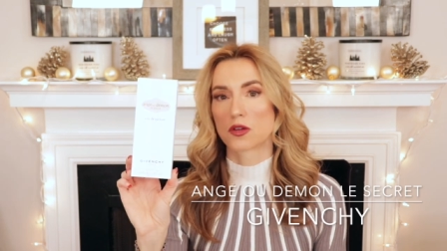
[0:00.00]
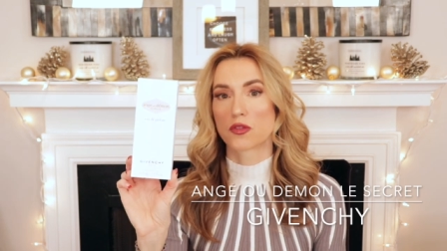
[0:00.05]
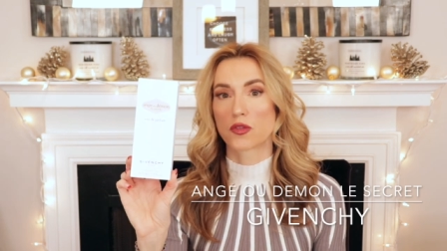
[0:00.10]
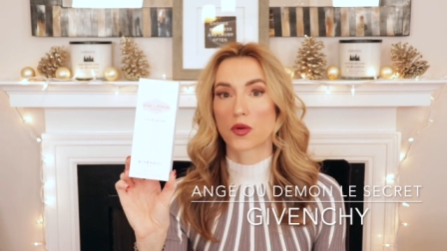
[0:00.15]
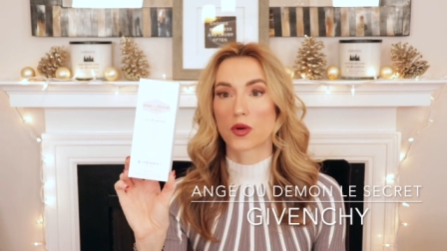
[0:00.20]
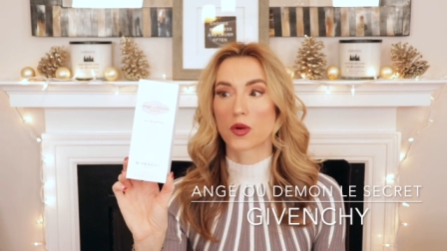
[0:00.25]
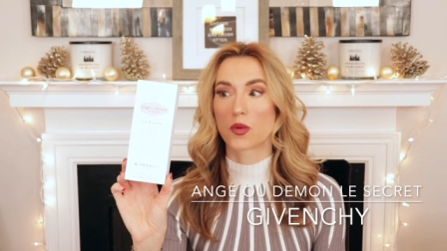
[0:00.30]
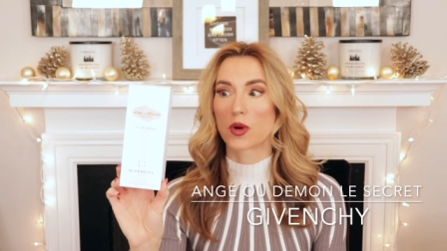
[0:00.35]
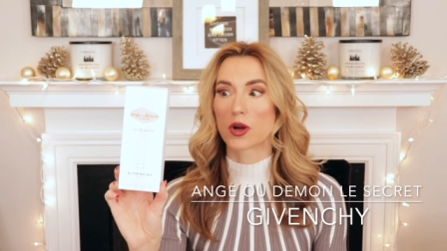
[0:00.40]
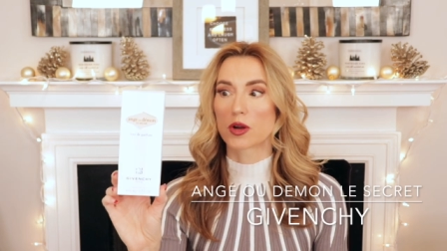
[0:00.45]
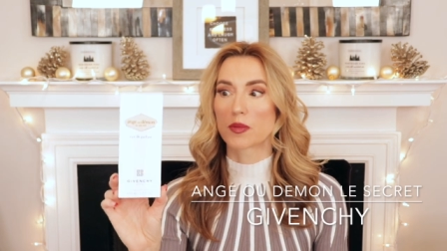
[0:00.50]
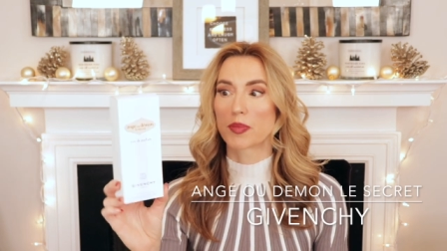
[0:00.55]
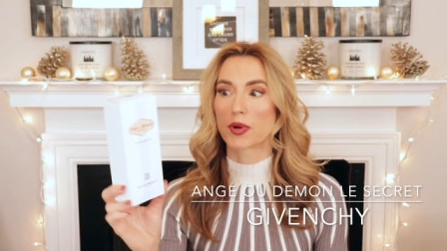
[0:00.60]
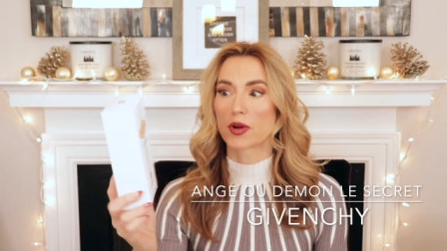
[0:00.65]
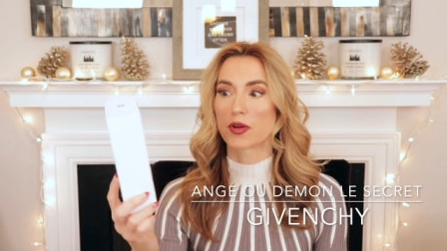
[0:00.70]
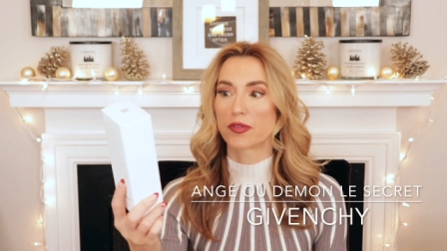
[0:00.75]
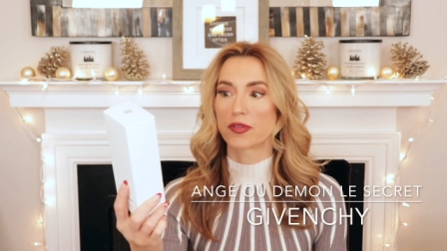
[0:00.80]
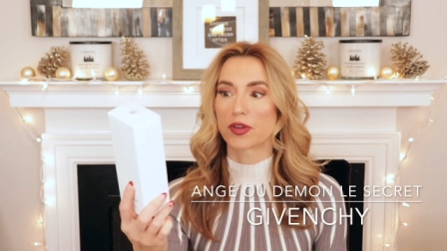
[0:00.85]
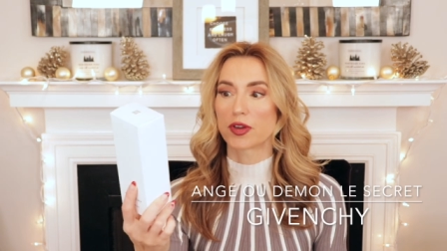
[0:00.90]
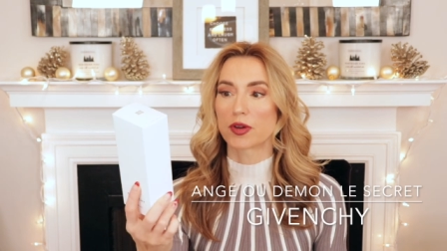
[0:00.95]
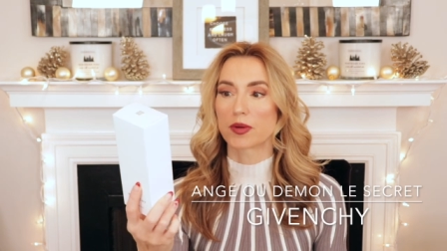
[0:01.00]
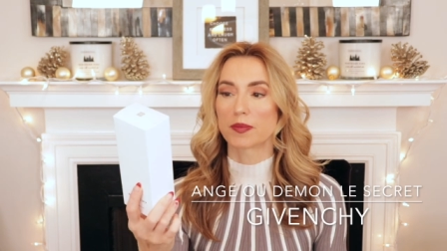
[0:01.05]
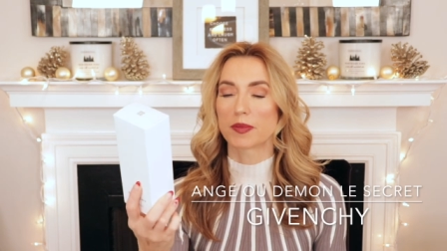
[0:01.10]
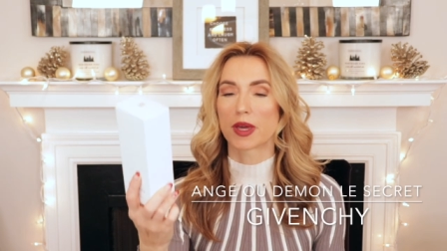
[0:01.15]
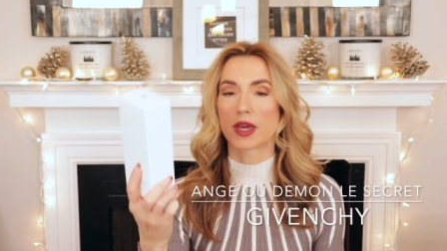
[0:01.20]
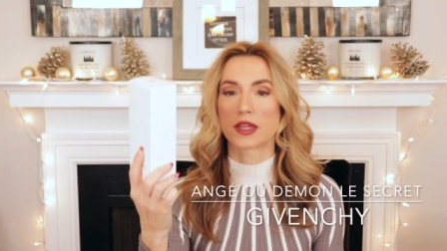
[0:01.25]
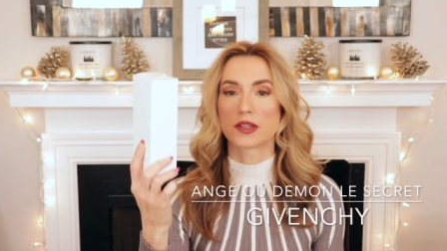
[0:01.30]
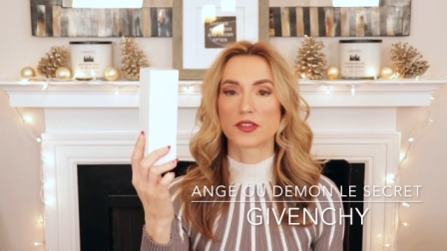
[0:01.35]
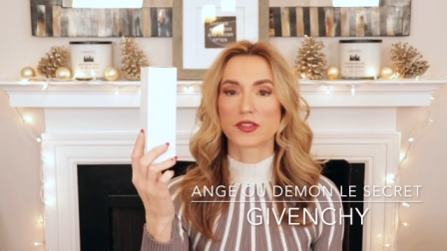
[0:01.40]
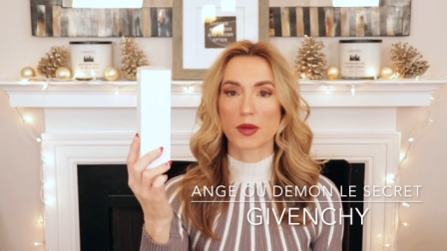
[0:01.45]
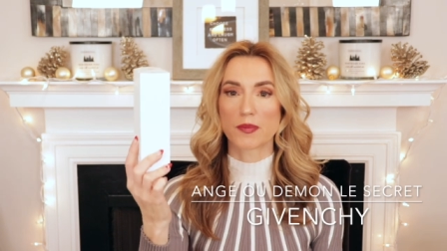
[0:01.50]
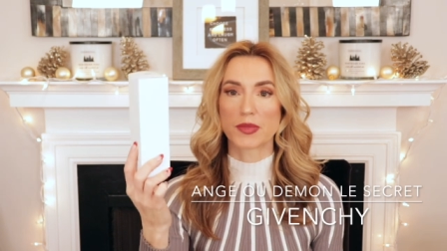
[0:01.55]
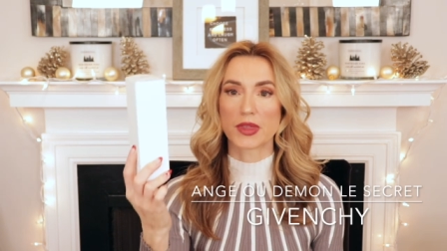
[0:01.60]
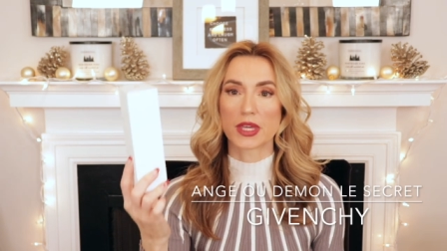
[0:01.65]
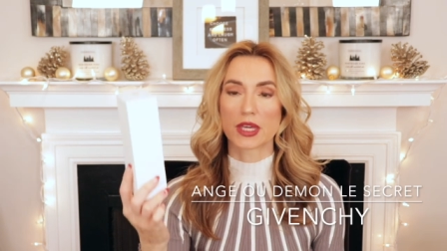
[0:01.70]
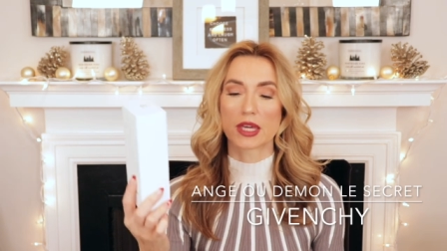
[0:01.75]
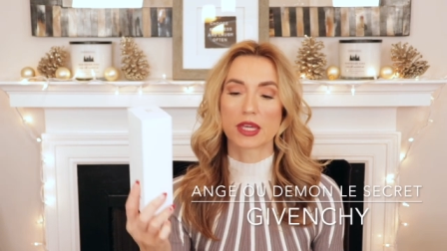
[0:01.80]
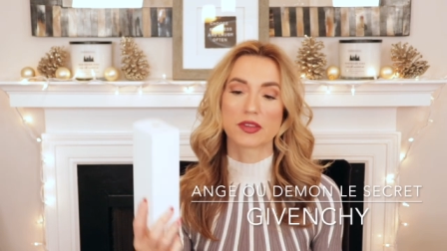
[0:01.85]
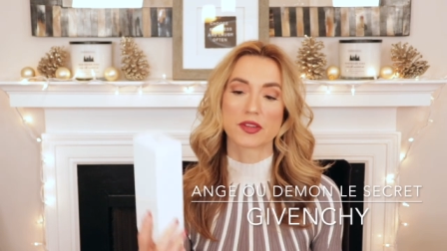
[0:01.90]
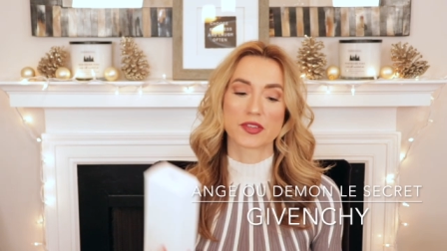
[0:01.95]
for a work perfume and
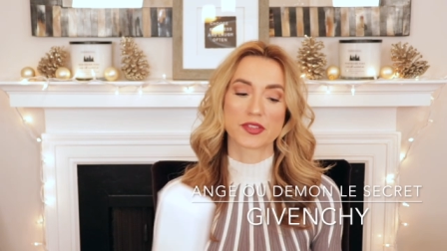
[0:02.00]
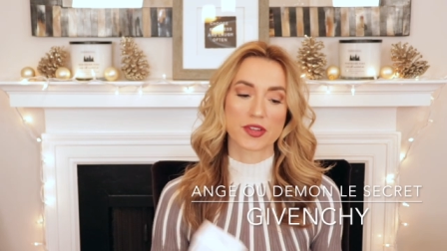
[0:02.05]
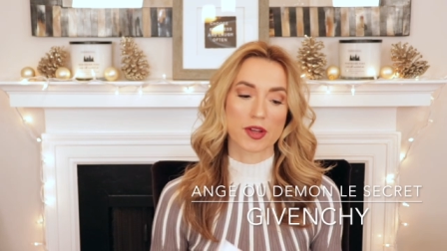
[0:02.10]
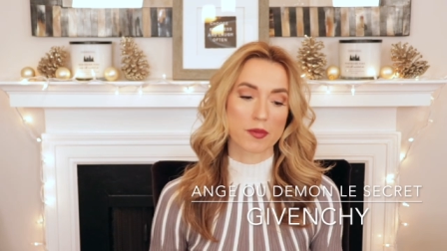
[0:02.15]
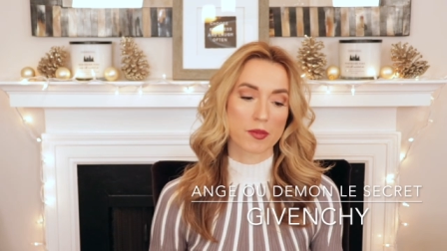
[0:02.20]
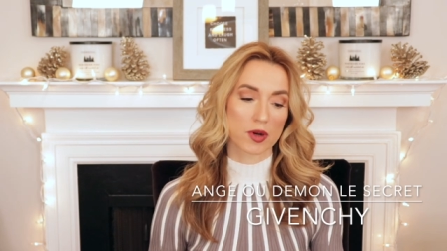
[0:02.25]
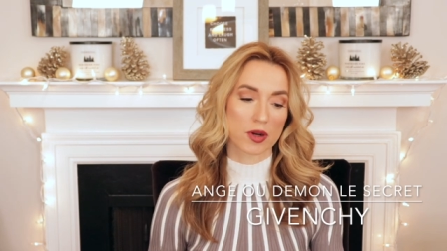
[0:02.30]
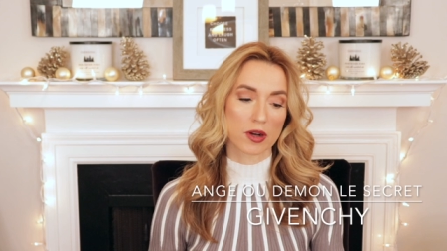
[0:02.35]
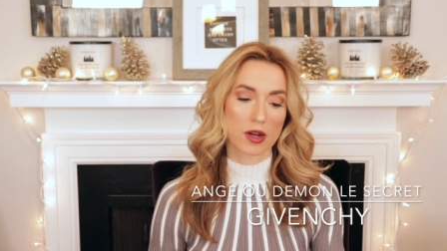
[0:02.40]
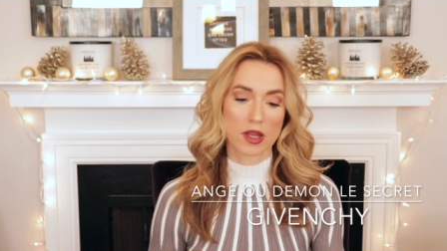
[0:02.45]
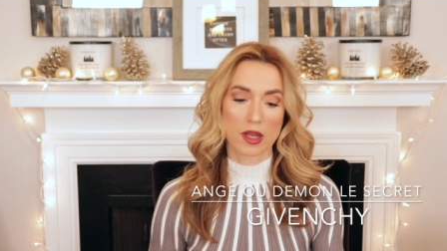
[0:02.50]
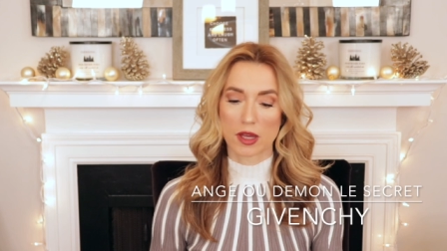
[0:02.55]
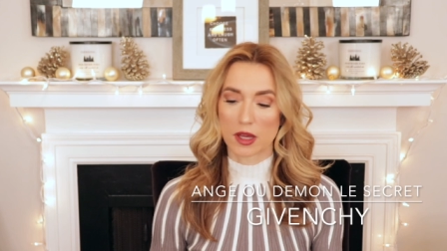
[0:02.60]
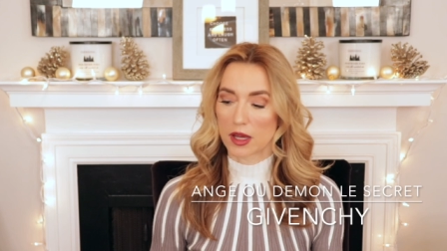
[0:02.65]
something in the summer.